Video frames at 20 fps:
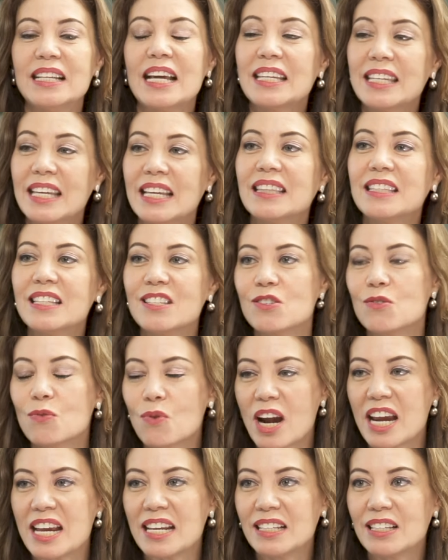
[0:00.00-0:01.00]
I get this
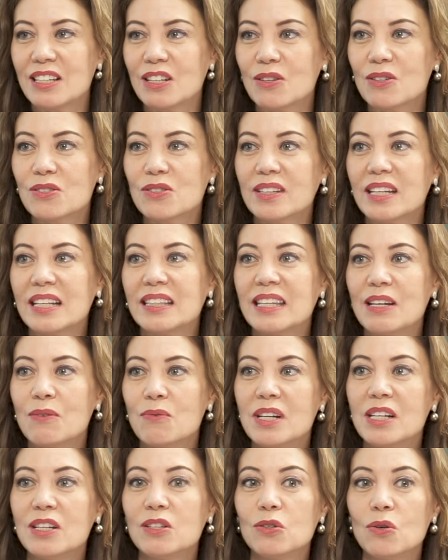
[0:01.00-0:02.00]
right? So that they
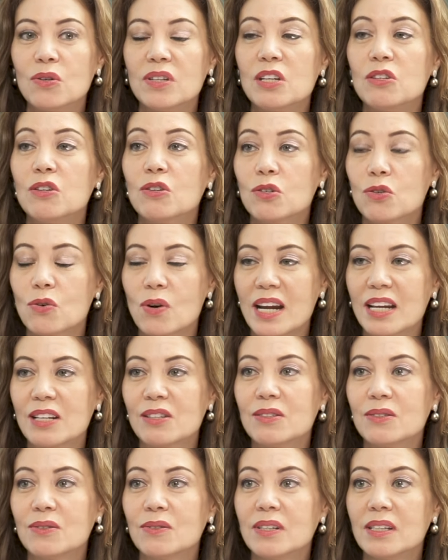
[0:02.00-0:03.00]
really know that you're trying
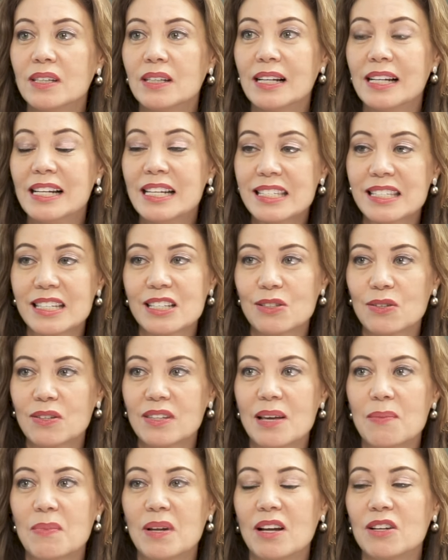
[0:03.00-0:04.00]
to listen to
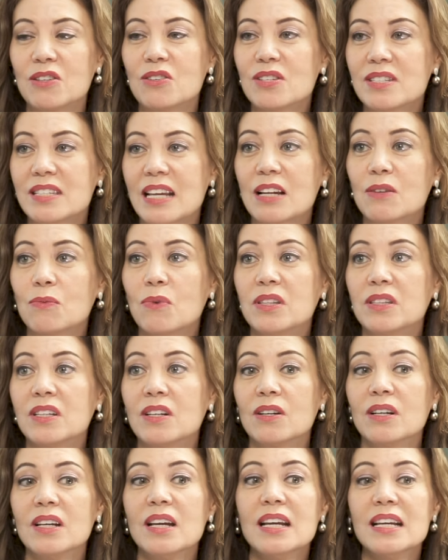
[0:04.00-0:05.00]
them and understand what
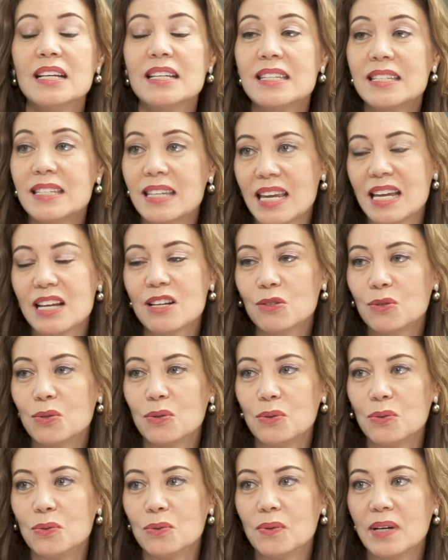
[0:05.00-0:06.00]
they're saying to
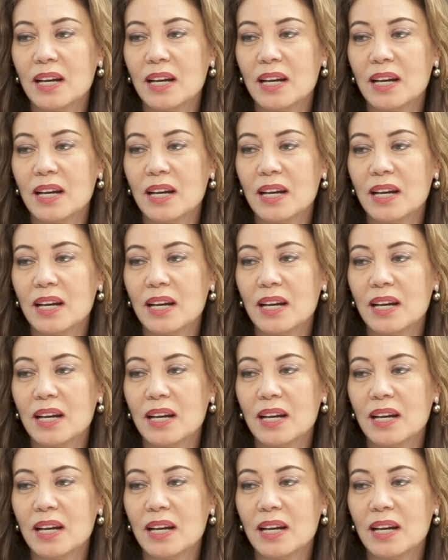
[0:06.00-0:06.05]
you.